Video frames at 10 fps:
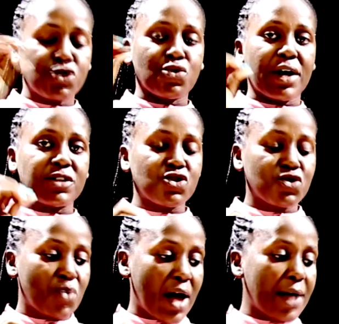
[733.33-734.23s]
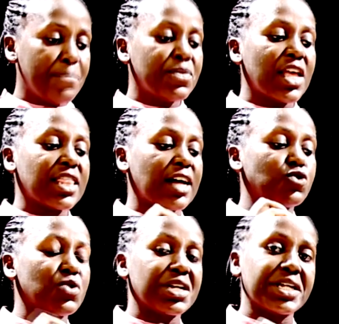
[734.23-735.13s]
to ensure that
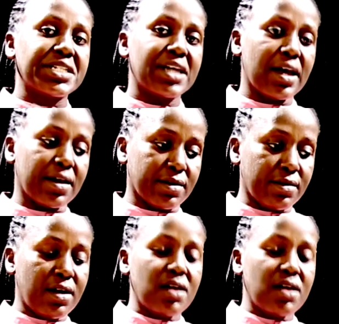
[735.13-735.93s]
we retain